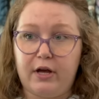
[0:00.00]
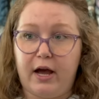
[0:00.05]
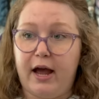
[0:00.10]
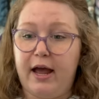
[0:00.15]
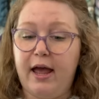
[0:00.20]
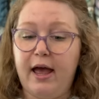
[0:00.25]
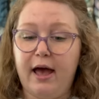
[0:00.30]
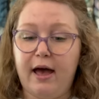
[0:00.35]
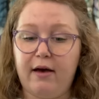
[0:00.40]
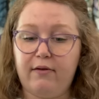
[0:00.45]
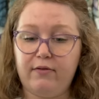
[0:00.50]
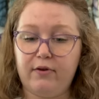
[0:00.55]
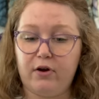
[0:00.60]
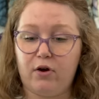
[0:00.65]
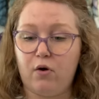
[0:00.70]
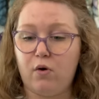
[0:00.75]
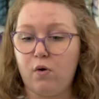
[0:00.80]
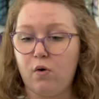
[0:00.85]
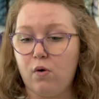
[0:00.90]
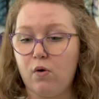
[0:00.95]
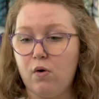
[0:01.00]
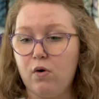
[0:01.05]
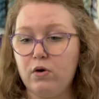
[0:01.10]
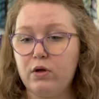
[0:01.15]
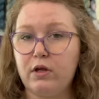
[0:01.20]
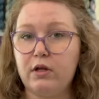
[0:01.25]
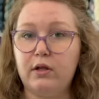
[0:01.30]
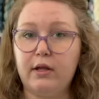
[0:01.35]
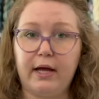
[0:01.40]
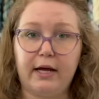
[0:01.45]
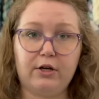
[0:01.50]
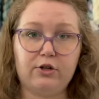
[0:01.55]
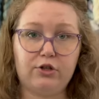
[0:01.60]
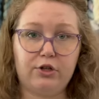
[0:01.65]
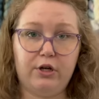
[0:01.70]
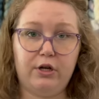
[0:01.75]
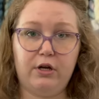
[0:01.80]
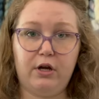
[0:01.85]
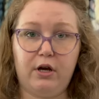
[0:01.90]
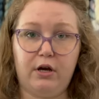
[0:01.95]
I have a whole
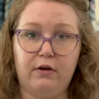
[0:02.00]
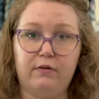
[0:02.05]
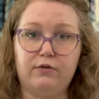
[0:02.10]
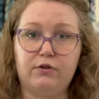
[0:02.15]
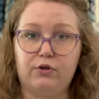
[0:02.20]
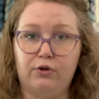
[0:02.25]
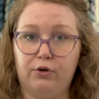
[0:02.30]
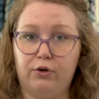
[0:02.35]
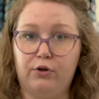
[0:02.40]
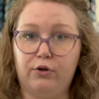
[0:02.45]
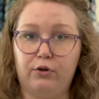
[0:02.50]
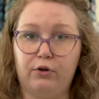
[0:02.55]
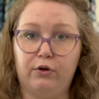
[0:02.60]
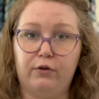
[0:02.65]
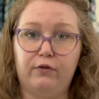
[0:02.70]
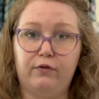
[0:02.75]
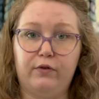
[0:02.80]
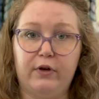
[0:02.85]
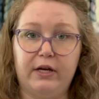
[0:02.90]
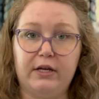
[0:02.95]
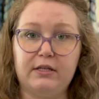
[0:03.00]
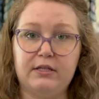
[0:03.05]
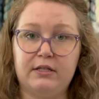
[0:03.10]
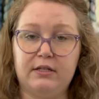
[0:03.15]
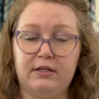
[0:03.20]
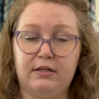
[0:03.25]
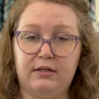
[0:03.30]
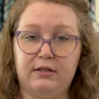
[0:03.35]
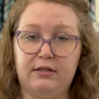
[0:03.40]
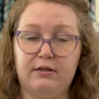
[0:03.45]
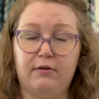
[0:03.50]
collection of circular fixed,